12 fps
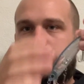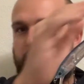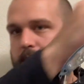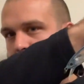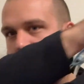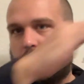
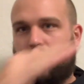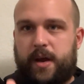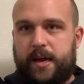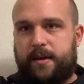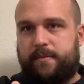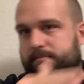that
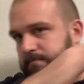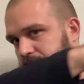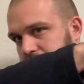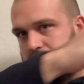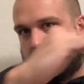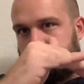weight
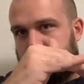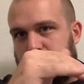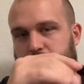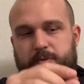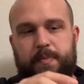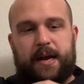
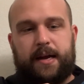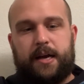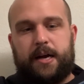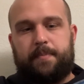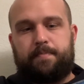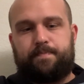shoots back
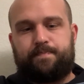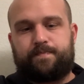up.